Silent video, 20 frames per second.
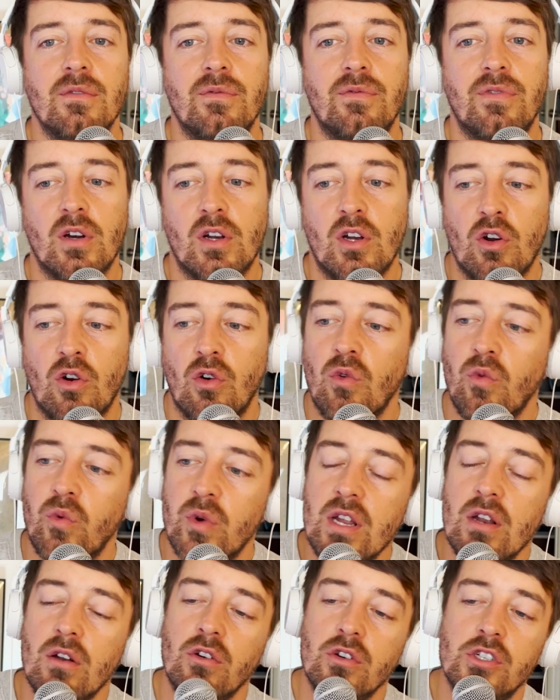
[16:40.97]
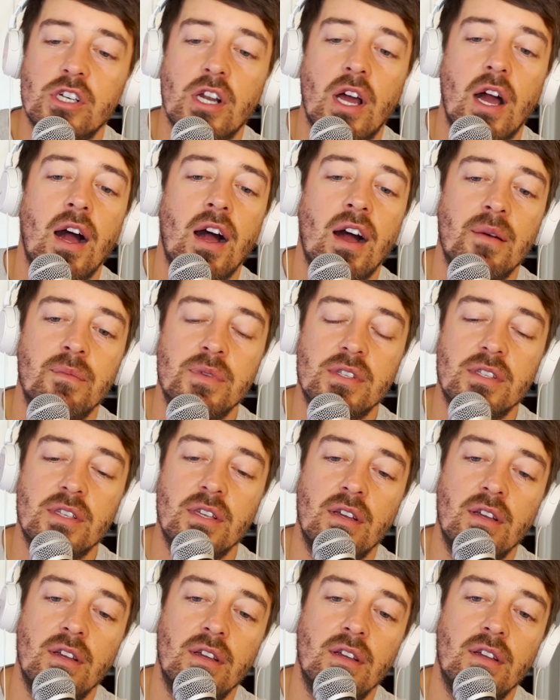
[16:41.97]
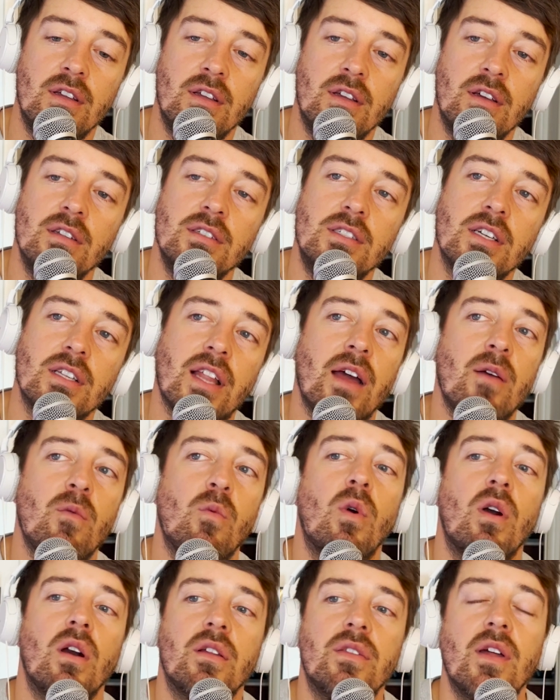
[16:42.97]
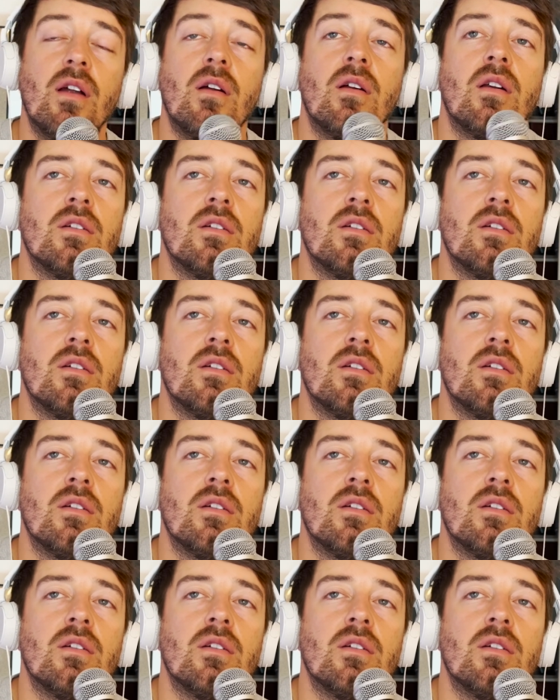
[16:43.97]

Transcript: for career jobs until I worked there.